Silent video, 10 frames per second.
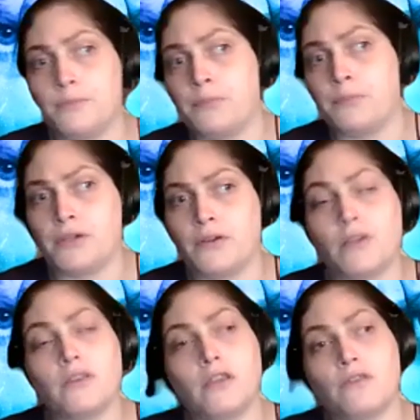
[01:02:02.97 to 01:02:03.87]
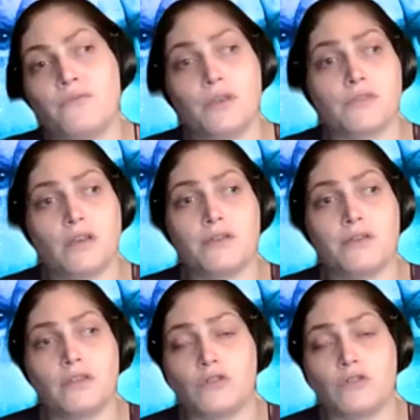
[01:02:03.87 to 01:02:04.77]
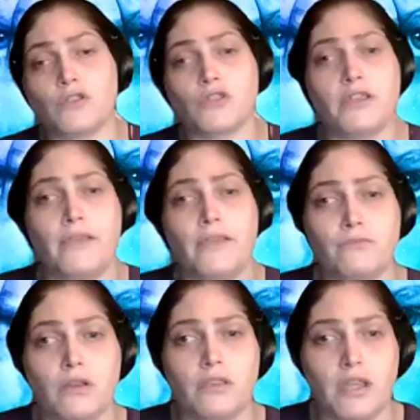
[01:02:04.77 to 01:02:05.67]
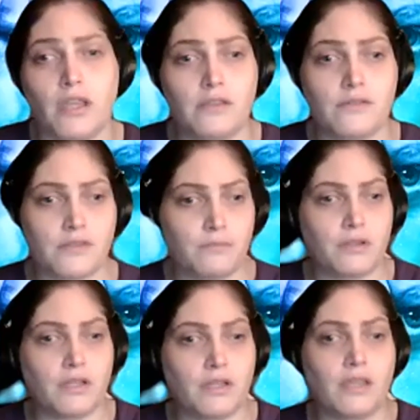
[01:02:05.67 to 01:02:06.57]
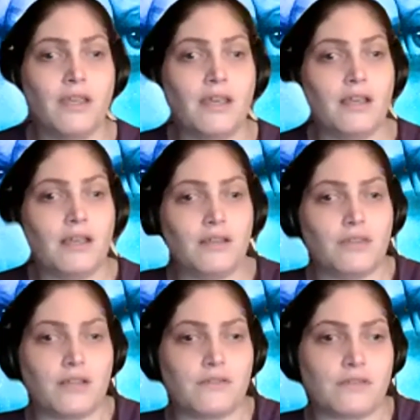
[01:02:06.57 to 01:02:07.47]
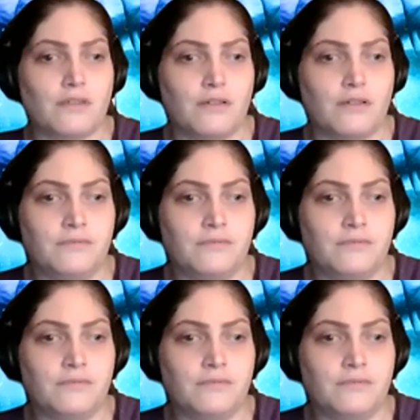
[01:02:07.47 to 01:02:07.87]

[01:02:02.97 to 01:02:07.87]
period. And if it's also just to even relate to somebody, that's that